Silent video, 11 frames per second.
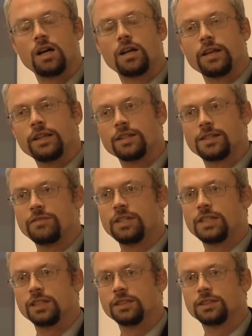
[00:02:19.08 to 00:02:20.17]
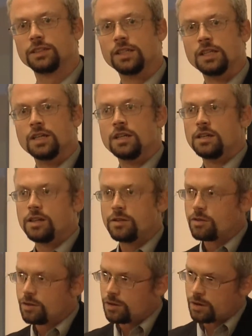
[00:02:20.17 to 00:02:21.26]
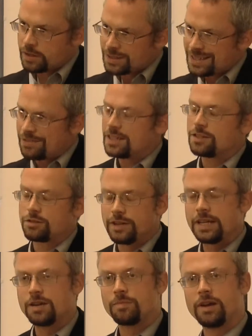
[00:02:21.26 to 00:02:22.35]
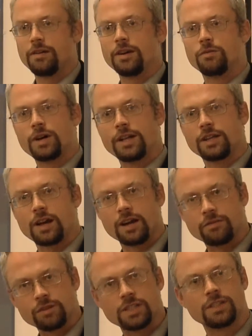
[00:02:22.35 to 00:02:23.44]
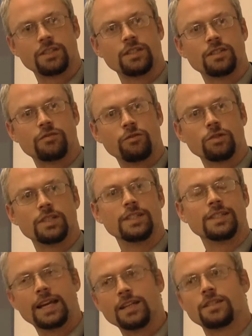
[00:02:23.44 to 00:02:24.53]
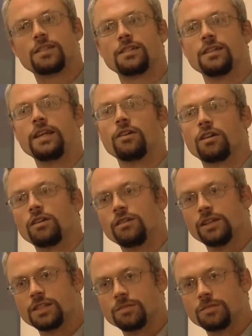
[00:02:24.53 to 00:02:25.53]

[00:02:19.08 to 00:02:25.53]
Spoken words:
in the 70s, the 70s were really a period where the kind of resistance forces against neocolonialism,